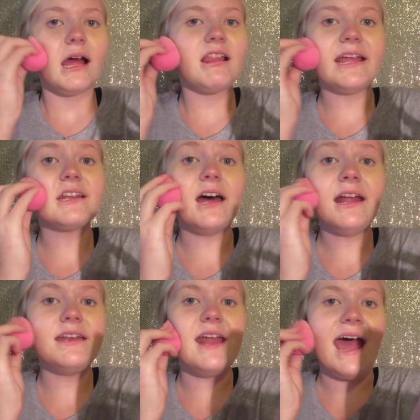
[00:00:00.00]
Like,
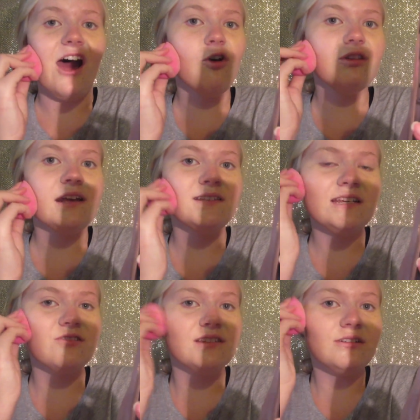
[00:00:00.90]
not now. Like, see,
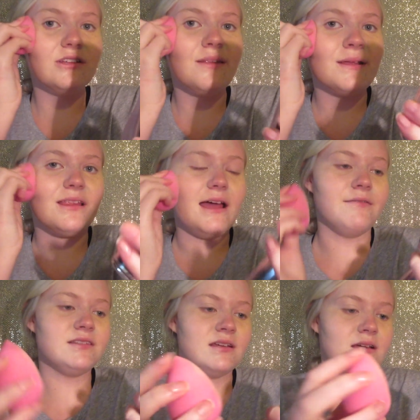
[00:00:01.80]
there's still a little bit
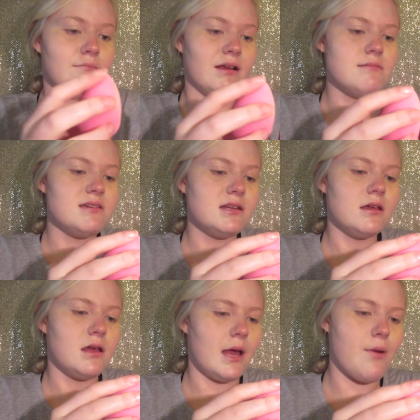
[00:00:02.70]
left. But I mean,
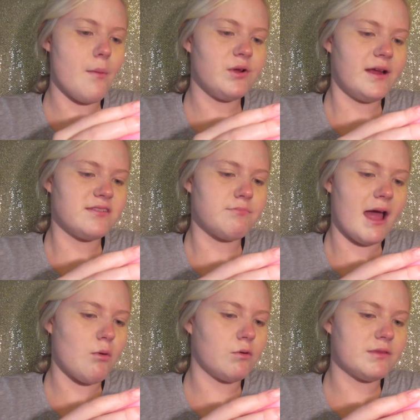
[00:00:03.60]
I'm probably gonna have to
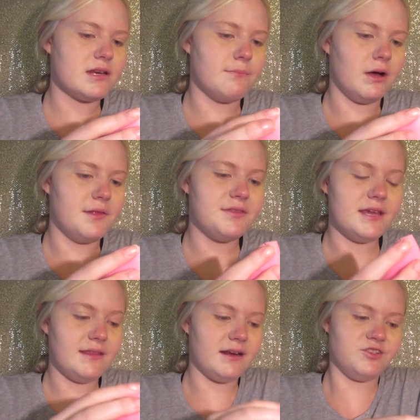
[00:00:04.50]
buy one within a month
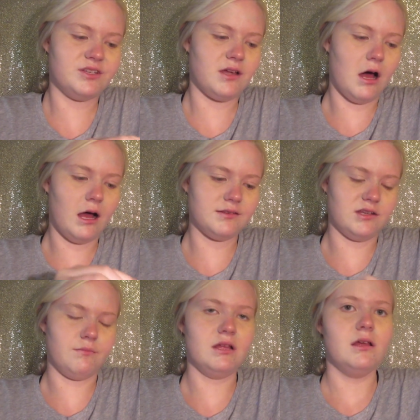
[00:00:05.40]
and that is just
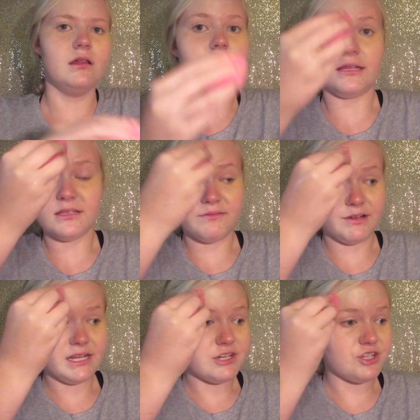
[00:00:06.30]
awesome that this
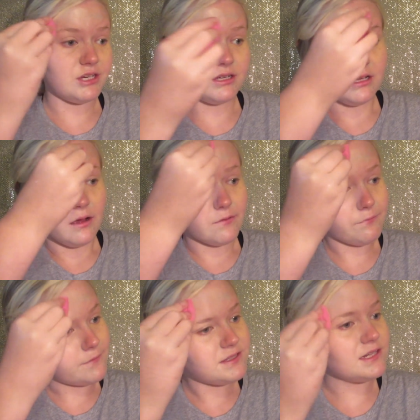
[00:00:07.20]
foundation for
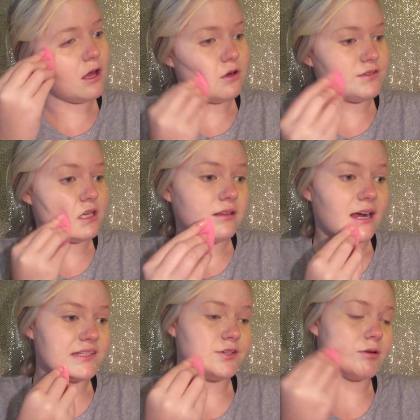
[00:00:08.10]
$50 can
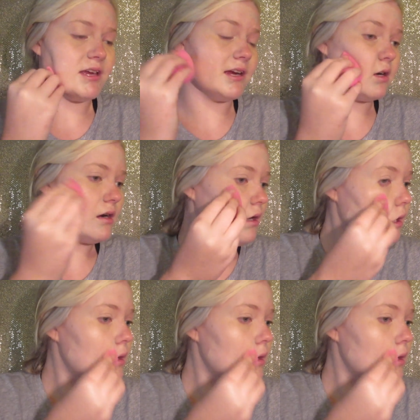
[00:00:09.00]
last you a year.